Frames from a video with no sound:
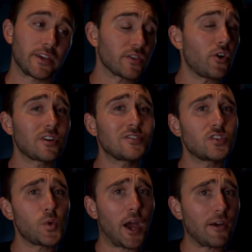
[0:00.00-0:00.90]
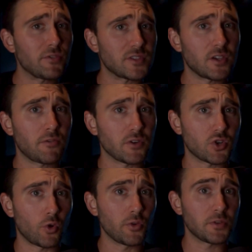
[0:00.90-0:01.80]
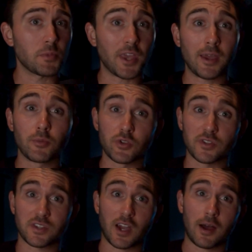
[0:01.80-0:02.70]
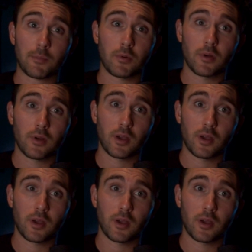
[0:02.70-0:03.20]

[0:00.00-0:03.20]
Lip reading: as long as you have the self-control to be able to stop